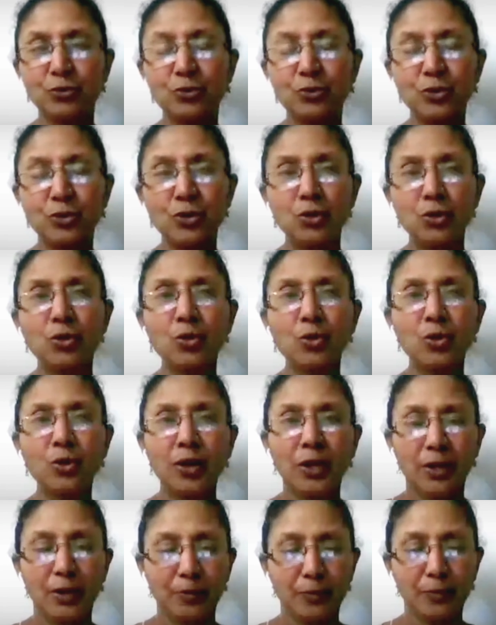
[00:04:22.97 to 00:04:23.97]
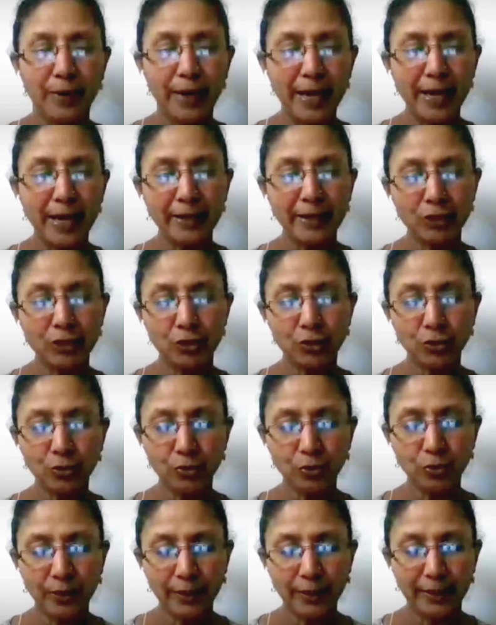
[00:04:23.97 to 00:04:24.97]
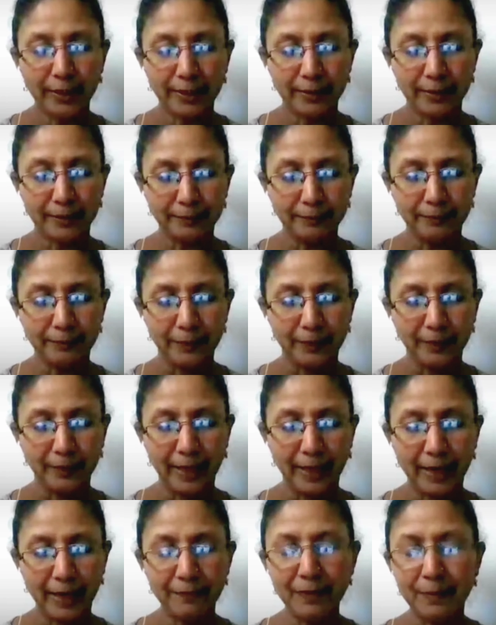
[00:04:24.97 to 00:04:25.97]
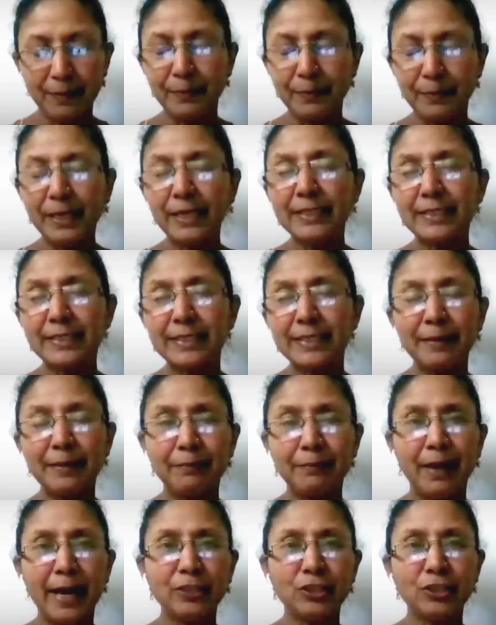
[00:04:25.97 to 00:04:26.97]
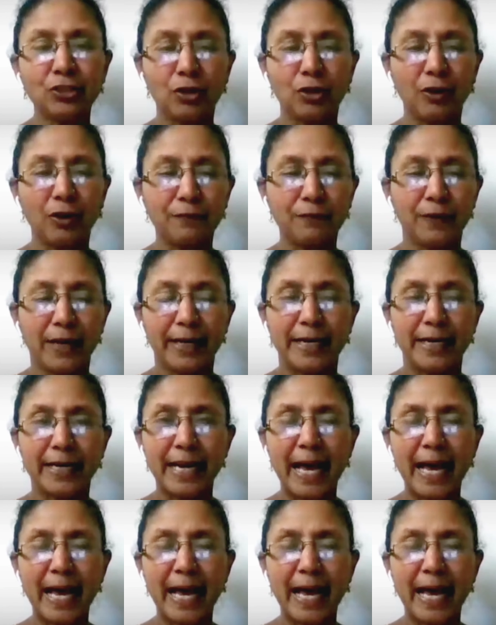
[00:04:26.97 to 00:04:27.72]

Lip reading: is to know where to have a mix and match of